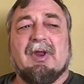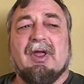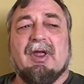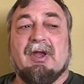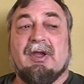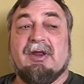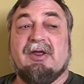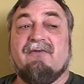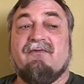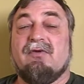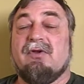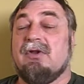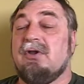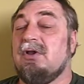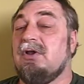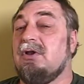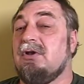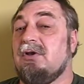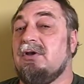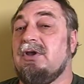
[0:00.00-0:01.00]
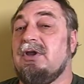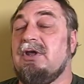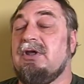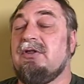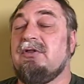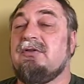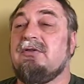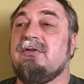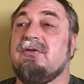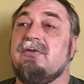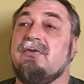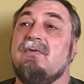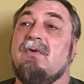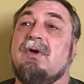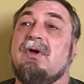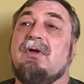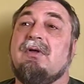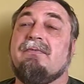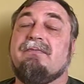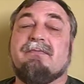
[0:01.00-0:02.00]
and even a little niece as
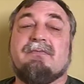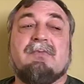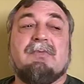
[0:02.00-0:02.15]
well.